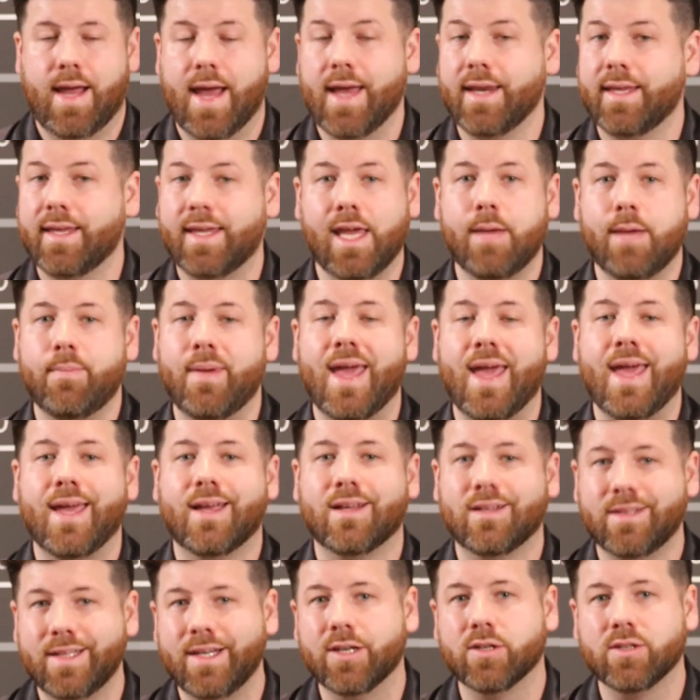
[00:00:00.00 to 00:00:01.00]
and keep a
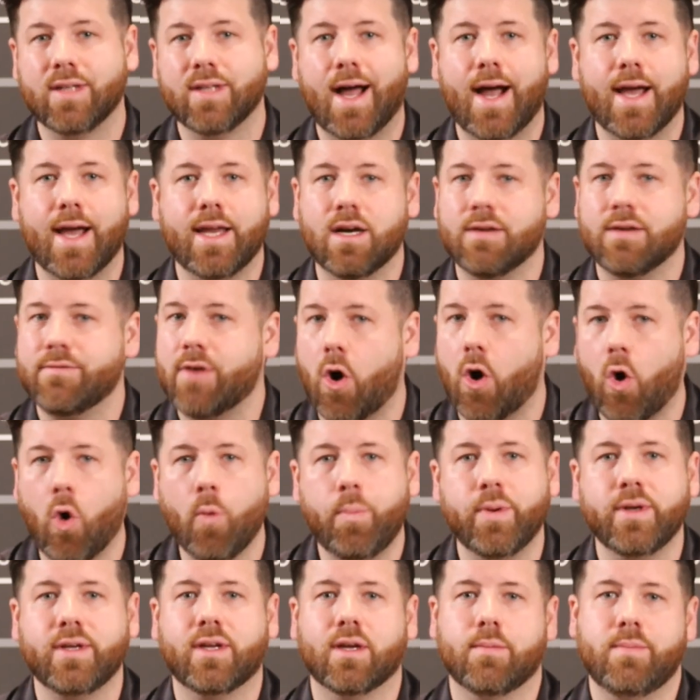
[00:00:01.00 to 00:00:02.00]
clear line of
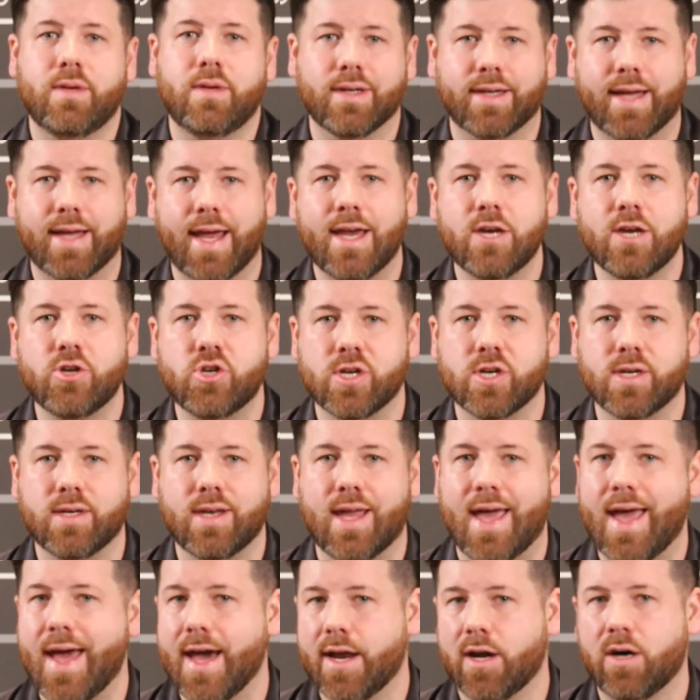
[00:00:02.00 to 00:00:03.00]
open communication
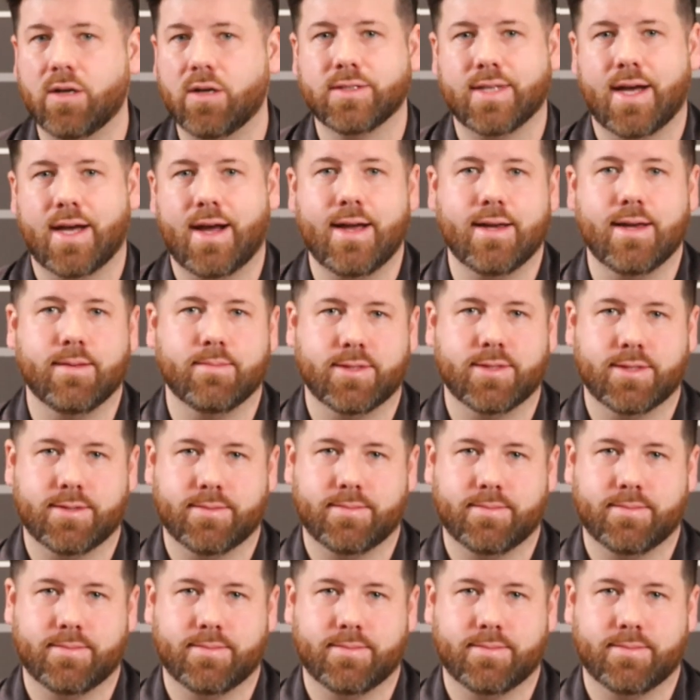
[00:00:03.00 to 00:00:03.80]
at all times.